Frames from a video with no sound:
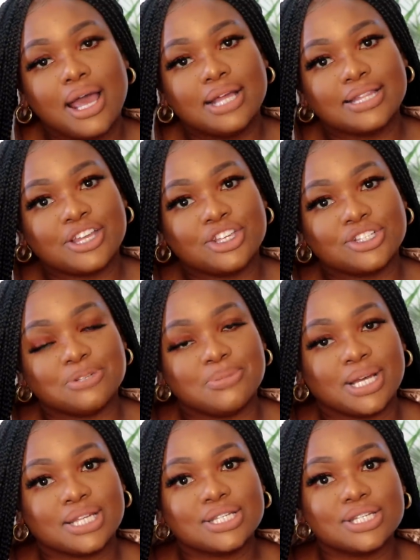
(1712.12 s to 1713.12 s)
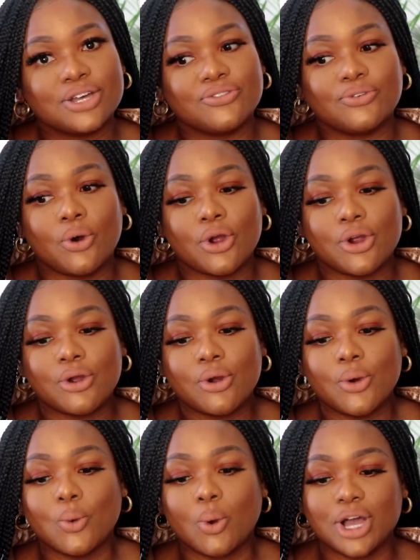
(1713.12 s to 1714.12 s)
Thank you so much for
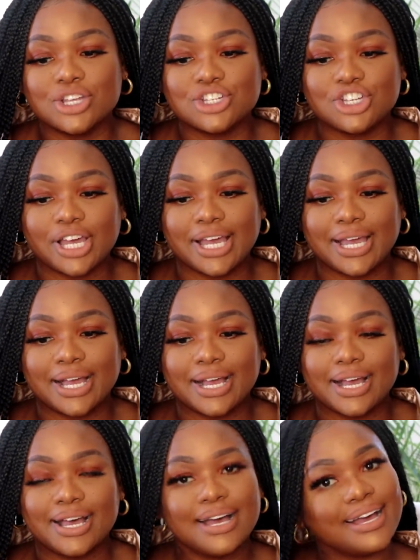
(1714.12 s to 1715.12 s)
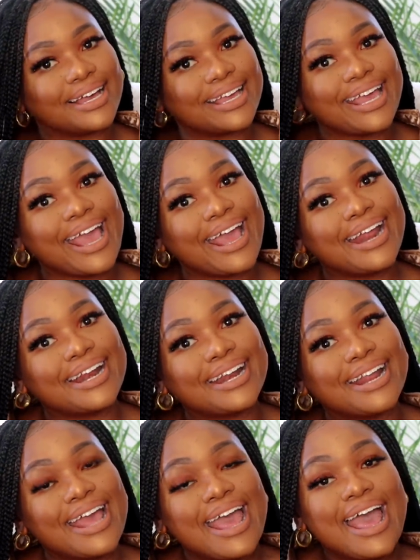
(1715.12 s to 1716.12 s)
watching
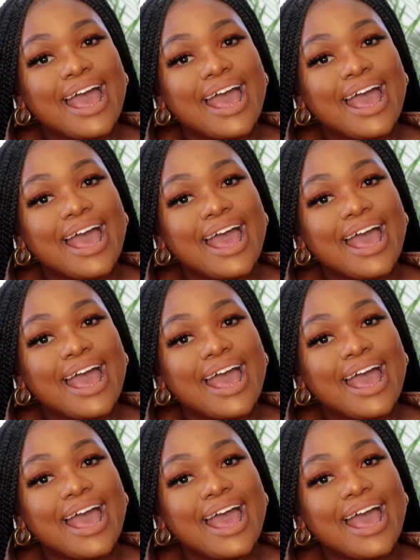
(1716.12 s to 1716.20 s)
again,